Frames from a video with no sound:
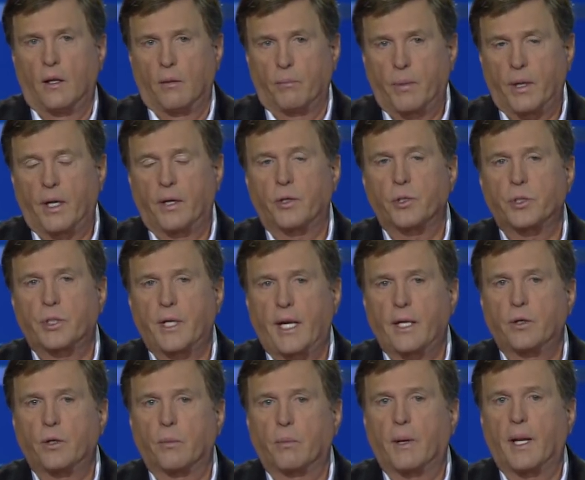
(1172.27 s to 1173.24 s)
But
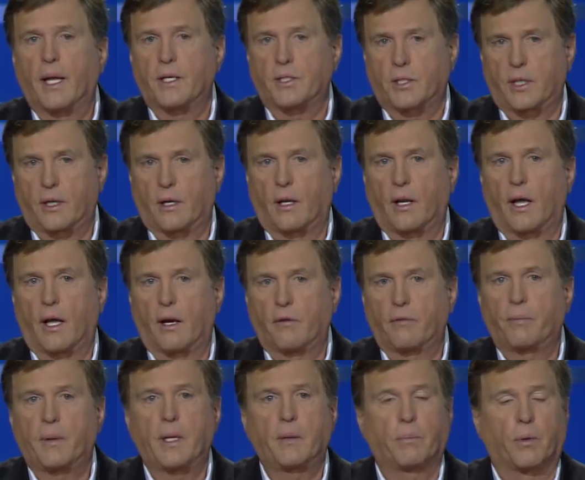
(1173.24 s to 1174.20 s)
understand you're blessing a lot
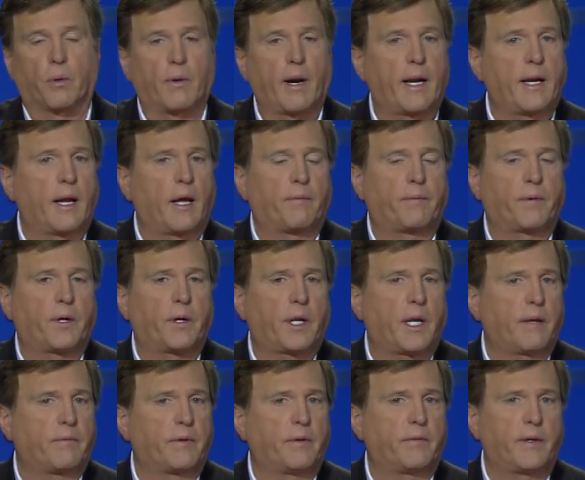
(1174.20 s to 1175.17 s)
of people. Right now, for your
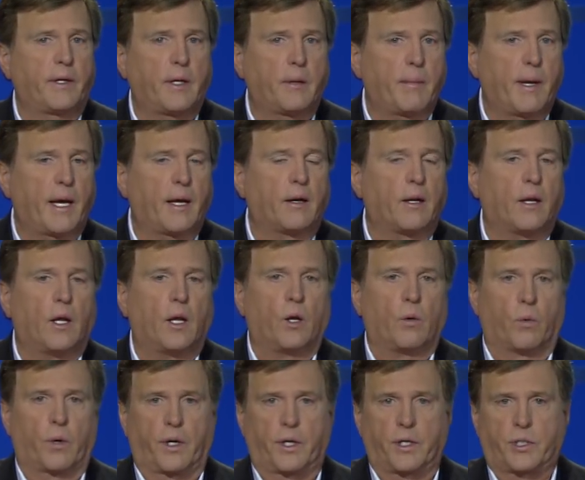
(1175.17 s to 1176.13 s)
gift of any amount,
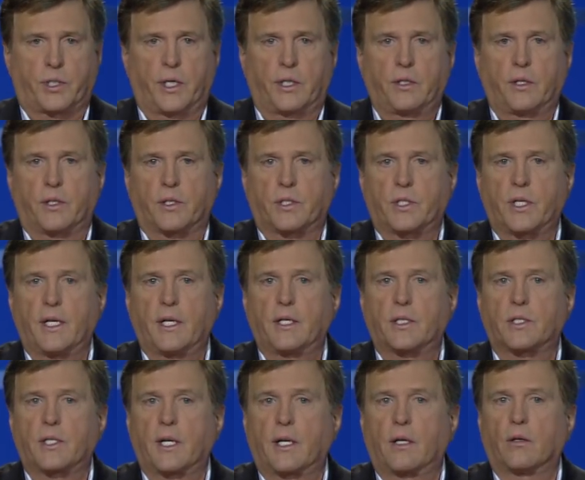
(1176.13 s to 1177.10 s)
we're going to send you the C D
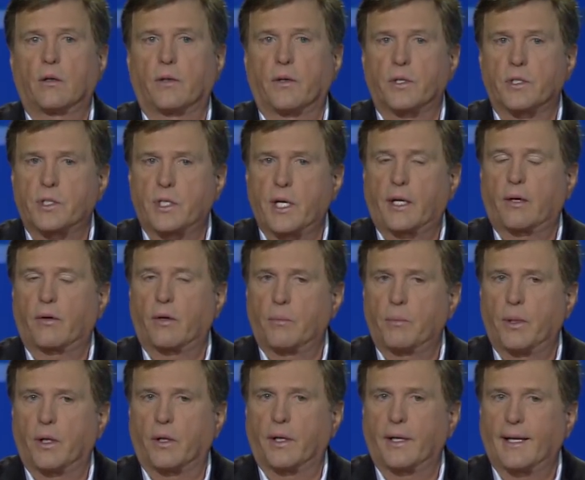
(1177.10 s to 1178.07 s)
single, The Secret
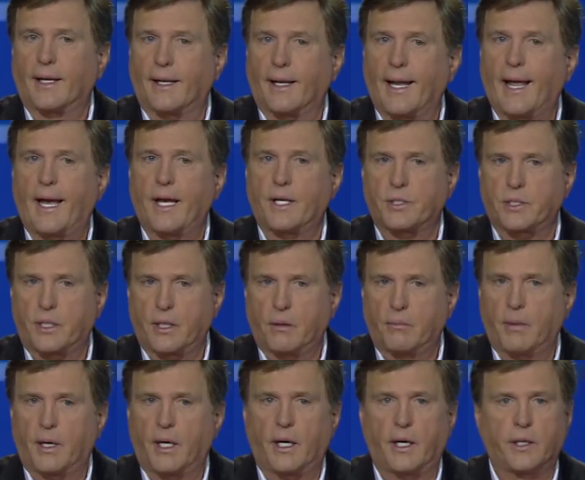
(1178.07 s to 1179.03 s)
of Building a
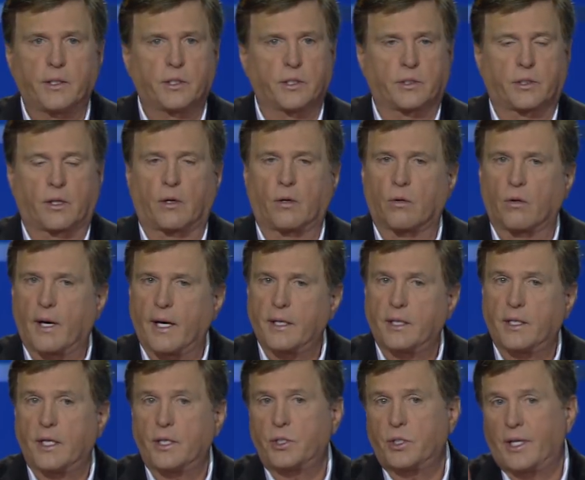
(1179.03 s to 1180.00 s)
Lasting Marriage. It's a
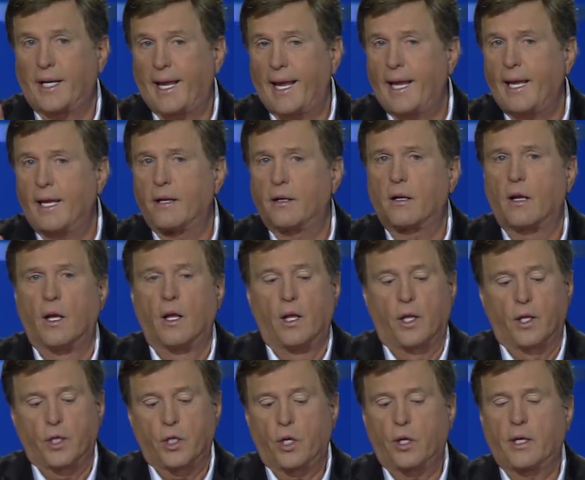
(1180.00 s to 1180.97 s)
great teaching, and
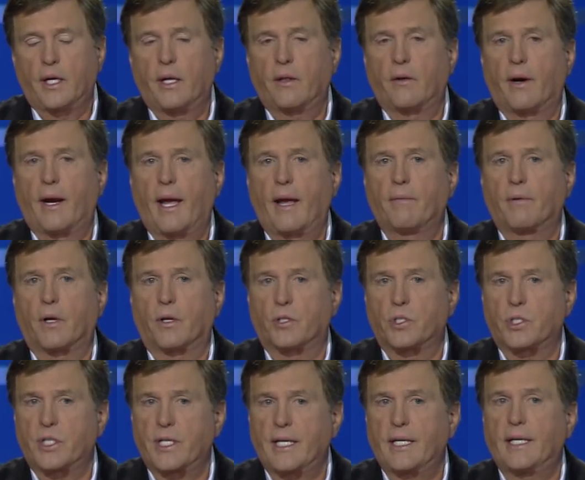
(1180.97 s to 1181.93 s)
you can either have it on
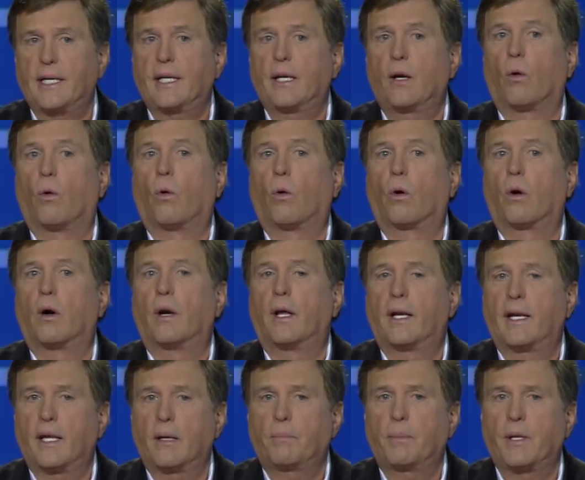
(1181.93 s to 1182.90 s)
C D or
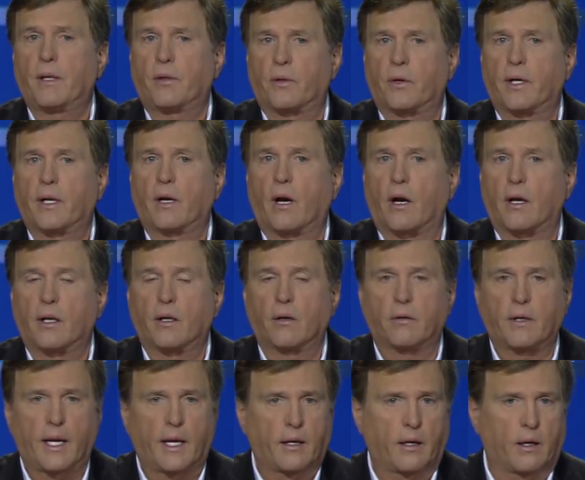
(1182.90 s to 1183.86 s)
an M P three
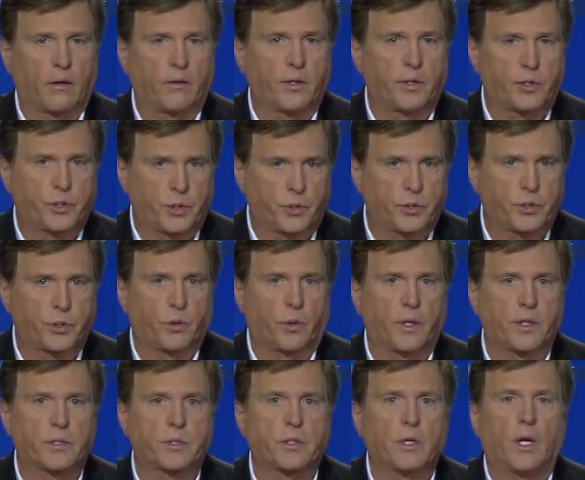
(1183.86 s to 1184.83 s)
audio download. It's your
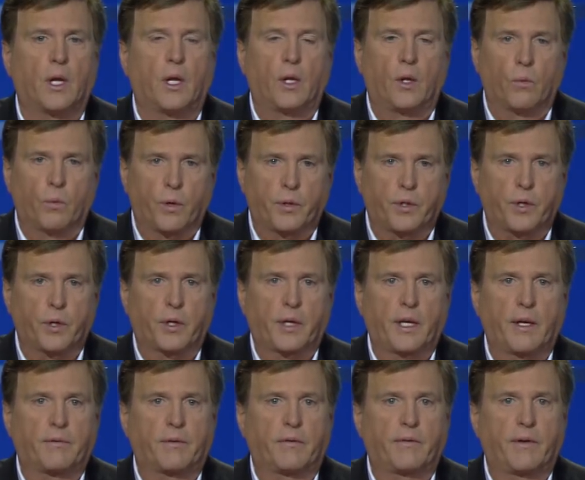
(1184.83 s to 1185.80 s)
choice with your
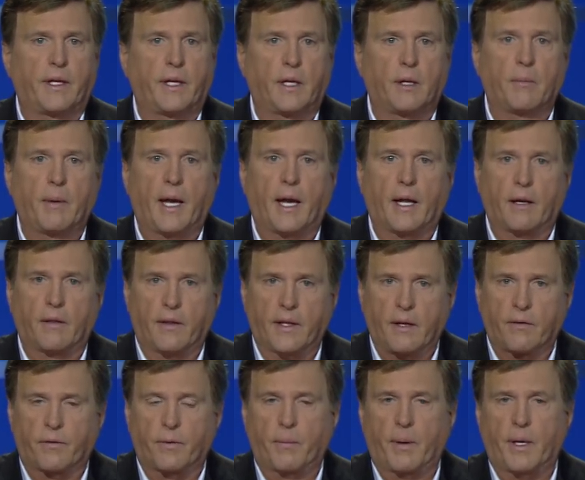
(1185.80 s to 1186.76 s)
gift of any amount, and the
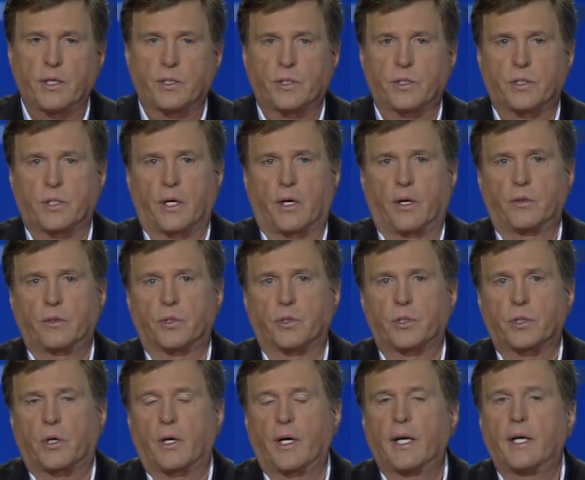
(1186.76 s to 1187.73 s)
information is there on your
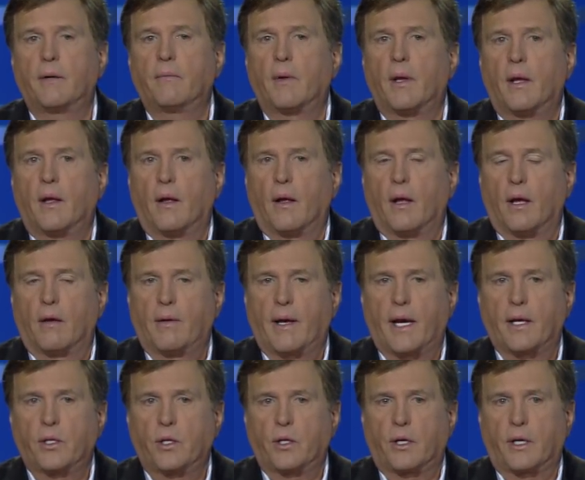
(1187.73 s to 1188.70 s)
screen of
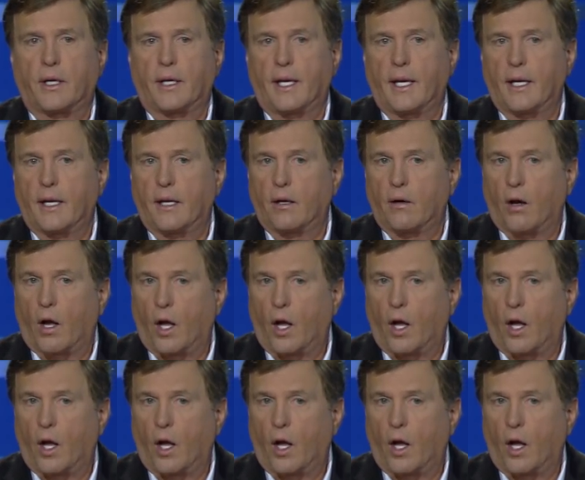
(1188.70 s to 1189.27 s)
how you can get it.